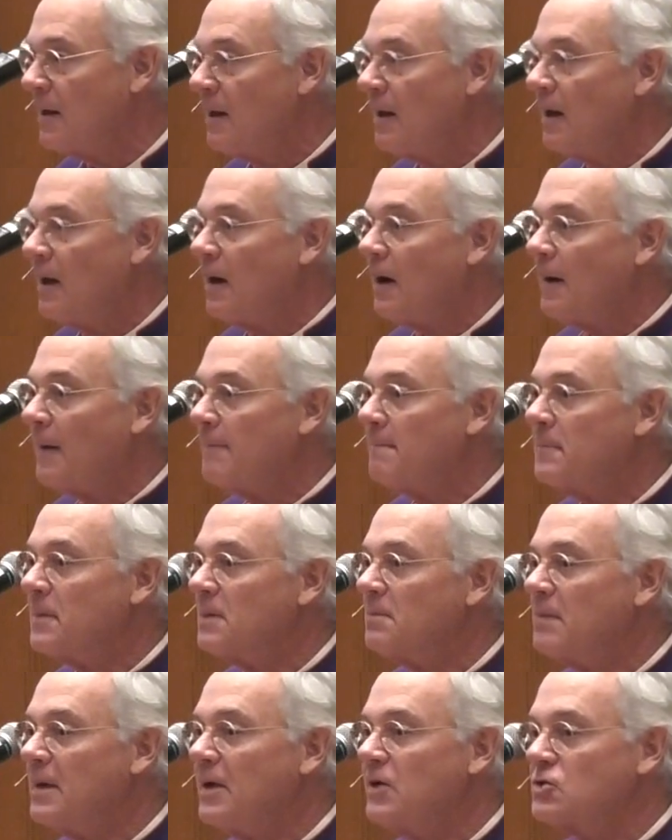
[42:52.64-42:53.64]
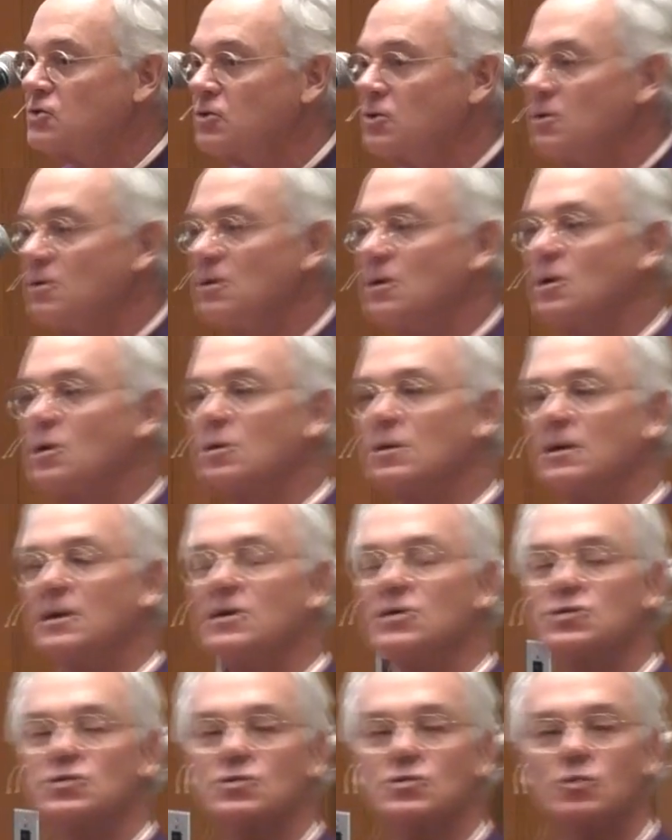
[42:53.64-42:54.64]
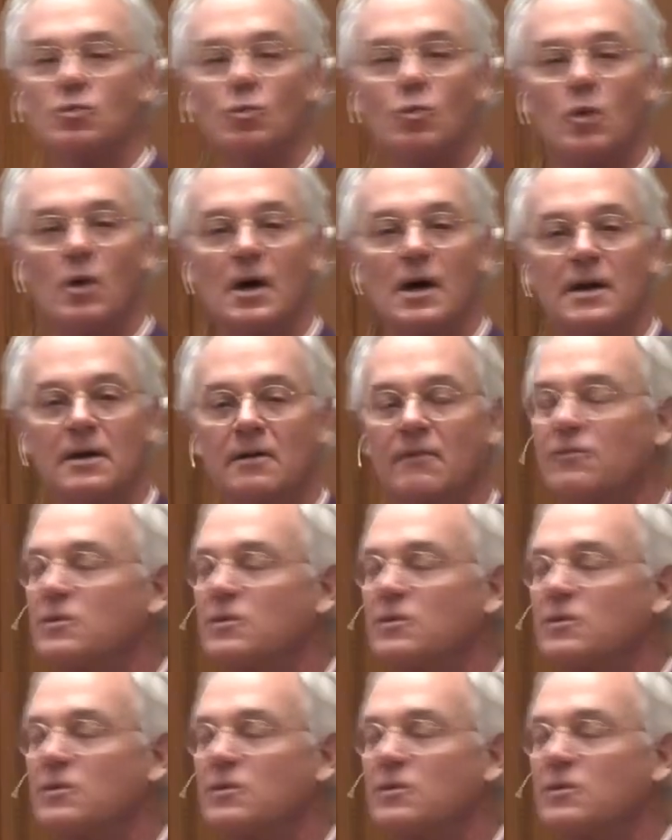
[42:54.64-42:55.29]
but make sure you know at least one of the